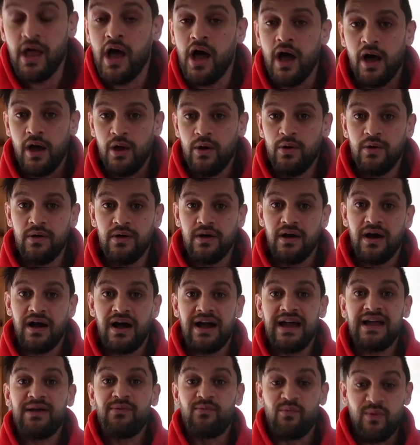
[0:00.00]
No,
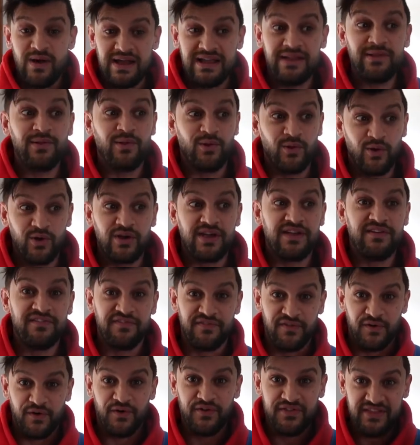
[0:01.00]
I went
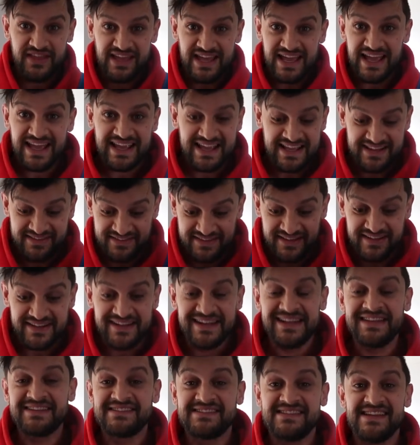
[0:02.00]
looking for the egg. It
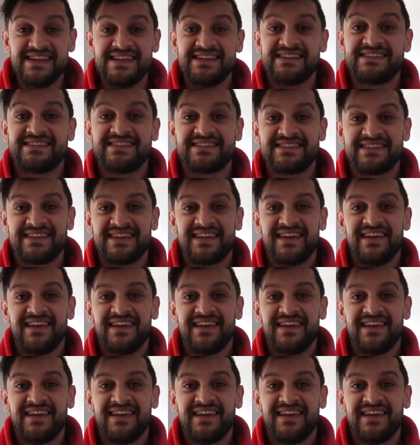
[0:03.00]
didn't exist.